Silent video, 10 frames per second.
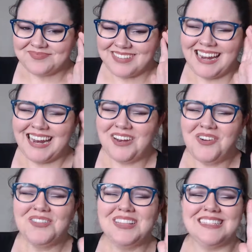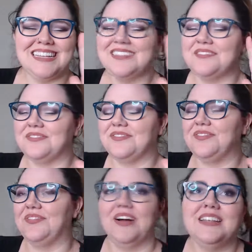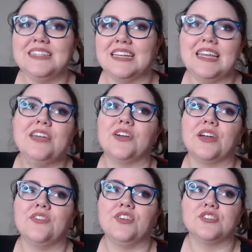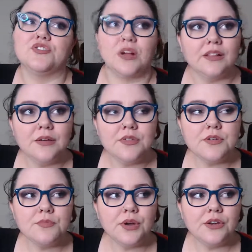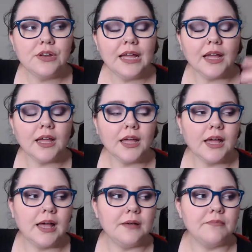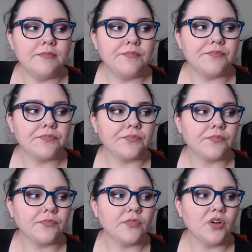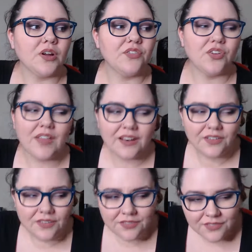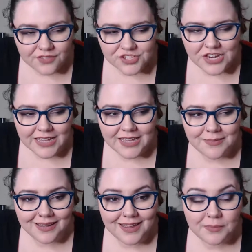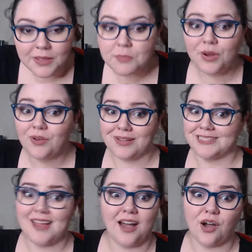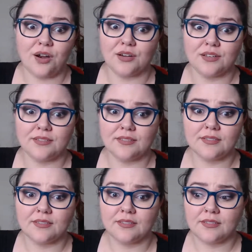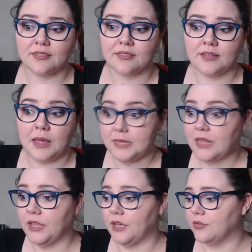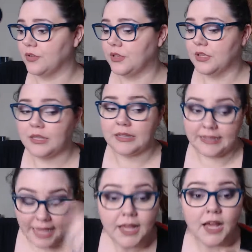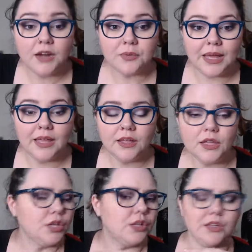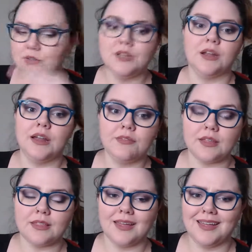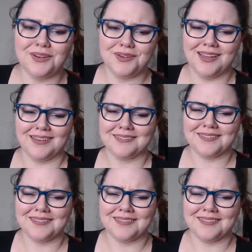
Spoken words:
And I know this isn't fun to hear if you're struggling with embroidery, or if you're like shaky about it, but embroidery is not hard. I'm telling you, get cutaway, use it on everything, and you're done.